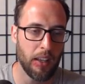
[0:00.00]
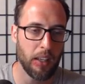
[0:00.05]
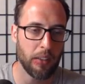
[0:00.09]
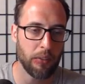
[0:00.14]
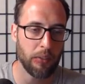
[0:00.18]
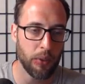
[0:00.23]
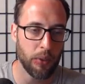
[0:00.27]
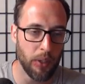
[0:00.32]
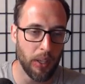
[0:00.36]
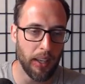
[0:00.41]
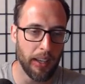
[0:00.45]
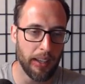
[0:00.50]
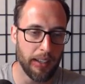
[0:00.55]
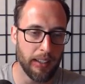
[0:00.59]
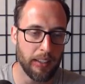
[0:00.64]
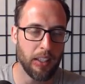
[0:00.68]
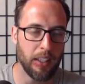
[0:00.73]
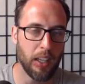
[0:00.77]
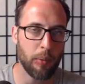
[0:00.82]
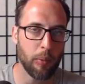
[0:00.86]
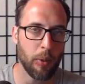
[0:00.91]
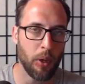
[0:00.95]
If you get any
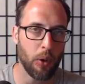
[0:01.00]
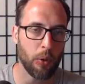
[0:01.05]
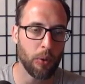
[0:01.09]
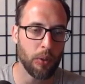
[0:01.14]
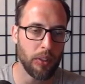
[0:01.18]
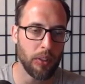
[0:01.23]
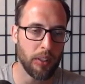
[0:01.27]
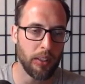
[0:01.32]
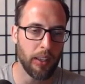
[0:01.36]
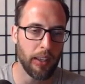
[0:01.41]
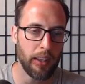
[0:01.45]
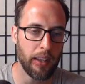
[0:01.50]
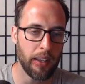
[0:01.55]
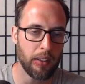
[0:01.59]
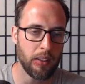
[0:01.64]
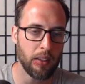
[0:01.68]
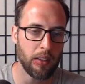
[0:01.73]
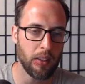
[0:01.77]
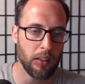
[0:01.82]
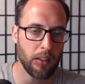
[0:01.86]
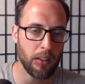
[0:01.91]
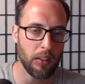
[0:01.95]
type of
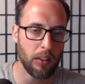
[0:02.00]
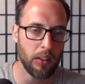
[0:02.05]
OTA